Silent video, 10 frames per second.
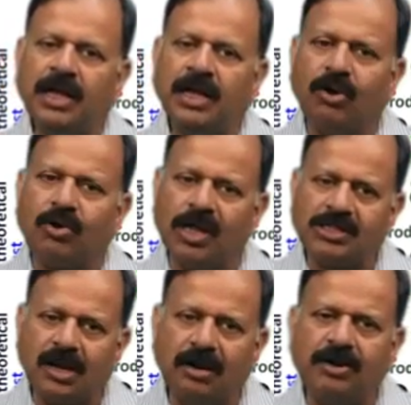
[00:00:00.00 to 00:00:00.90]
Now,
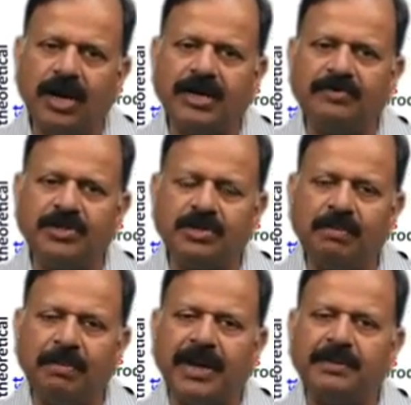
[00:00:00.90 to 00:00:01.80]
cultural
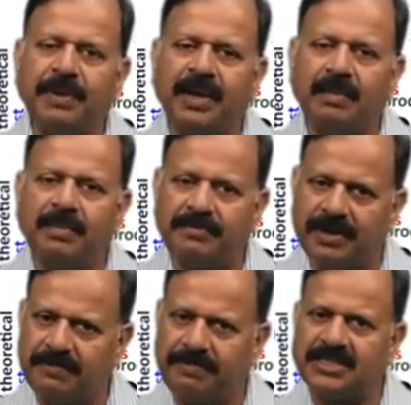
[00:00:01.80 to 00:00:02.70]
relativism might become a
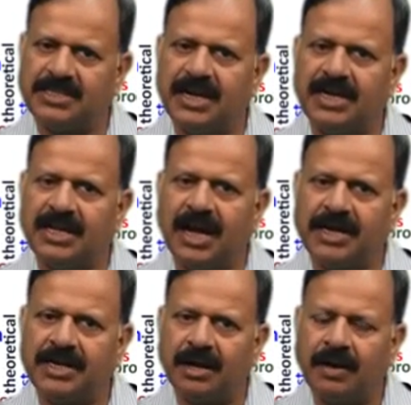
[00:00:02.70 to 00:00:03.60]
very fascinating
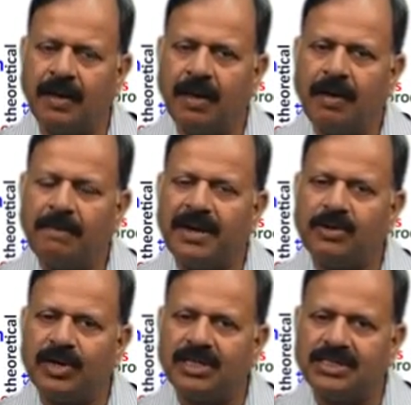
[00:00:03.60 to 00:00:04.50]
idea, but
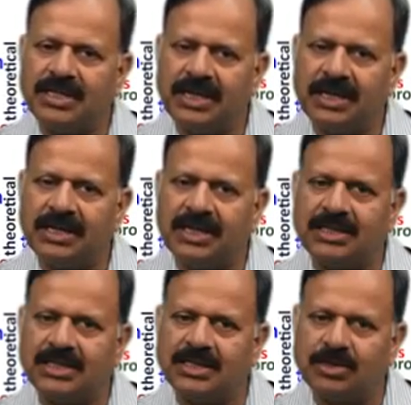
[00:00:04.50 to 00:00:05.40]
you can see
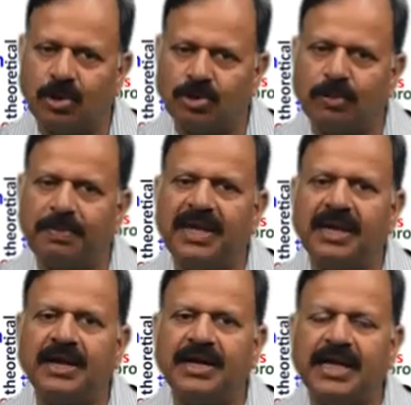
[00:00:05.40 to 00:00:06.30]
that this is also
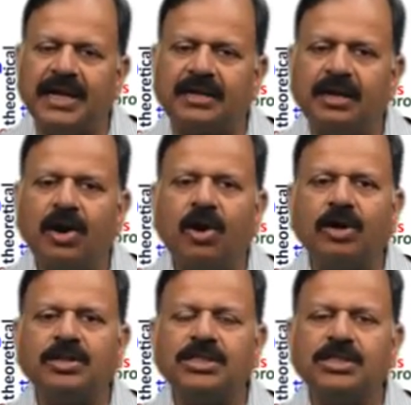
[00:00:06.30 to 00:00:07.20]
being critiqued,
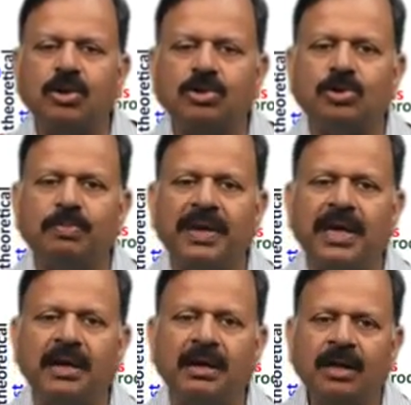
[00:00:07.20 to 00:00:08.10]
or this is also
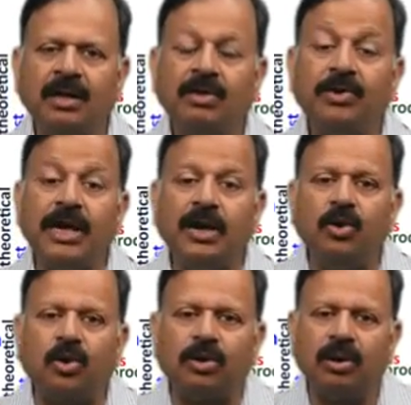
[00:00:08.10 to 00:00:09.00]
being
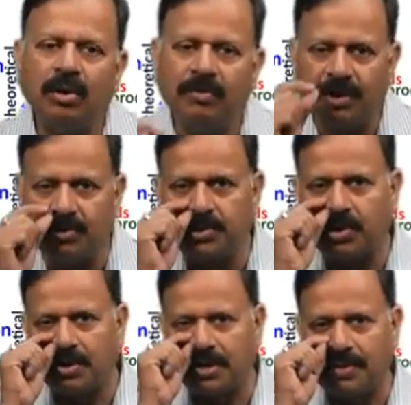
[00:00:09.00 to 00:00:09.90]
relooked when we
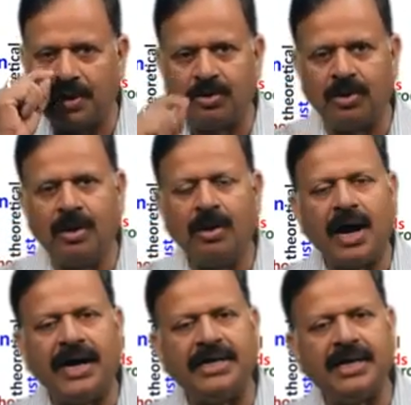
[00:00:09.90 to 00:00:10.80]
talk about
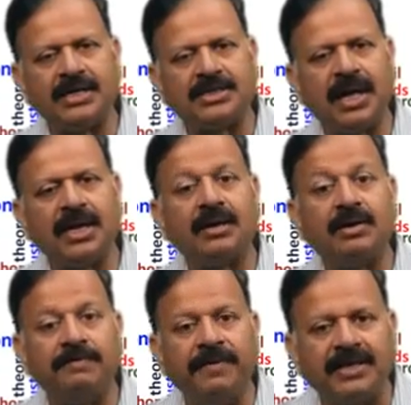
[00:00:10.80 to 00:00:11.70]
ideas like
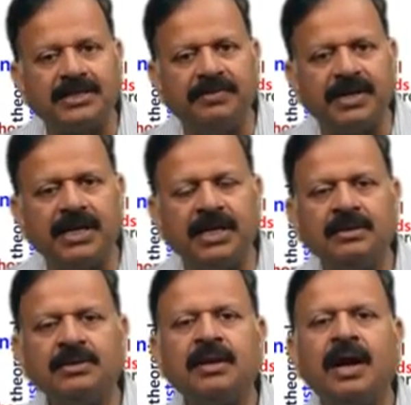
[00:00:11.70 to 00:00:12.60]

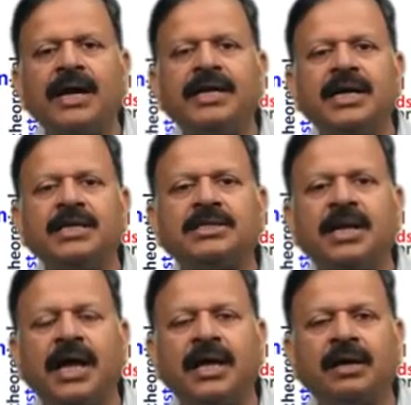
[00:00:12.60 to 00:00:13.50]
reflexivity, ideas
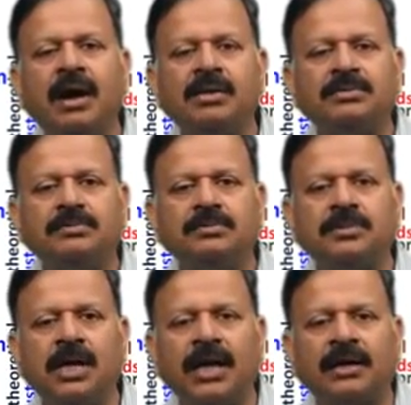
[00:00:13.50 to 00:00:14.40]
like
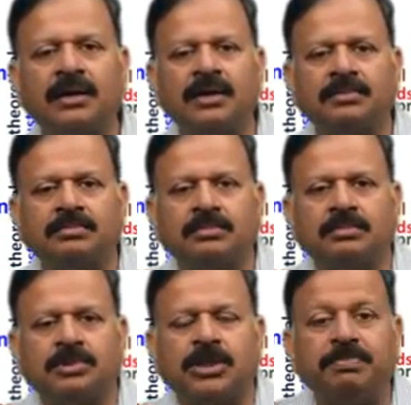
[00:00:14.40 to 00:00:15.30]

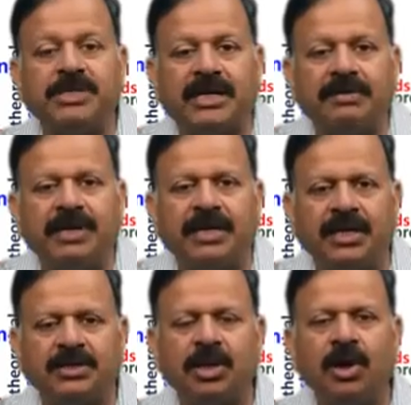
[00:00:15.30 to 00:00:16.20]

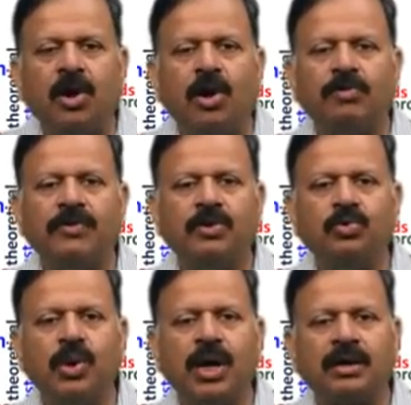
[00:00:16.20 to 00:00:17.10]
subjectivities, or
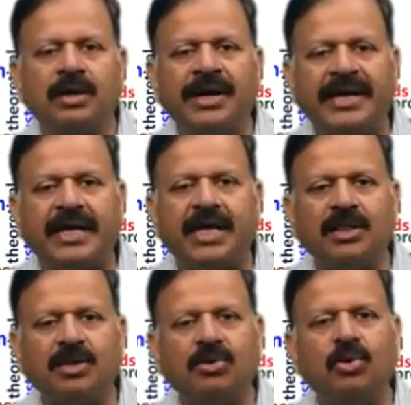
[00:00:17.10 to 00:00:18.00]
when we are
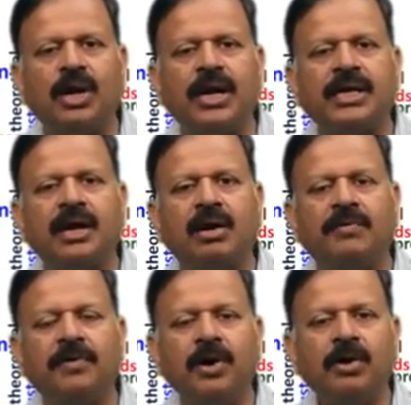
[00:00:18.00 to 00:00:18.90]
critiquing the whole idea
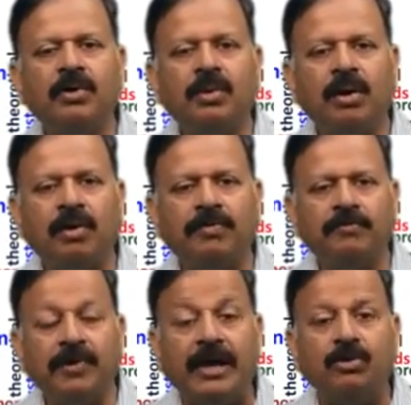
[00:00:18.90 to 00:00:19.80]
of
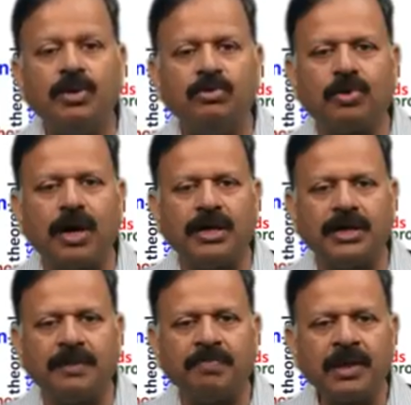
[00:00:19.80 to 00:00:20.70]
value
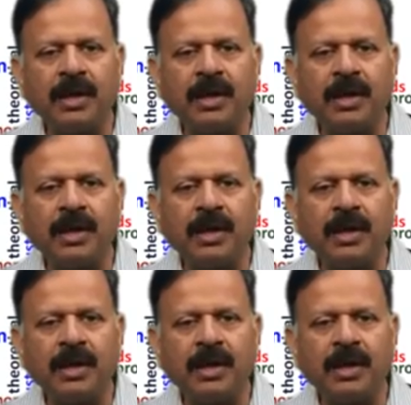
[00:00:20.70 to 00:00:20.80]
neutrality.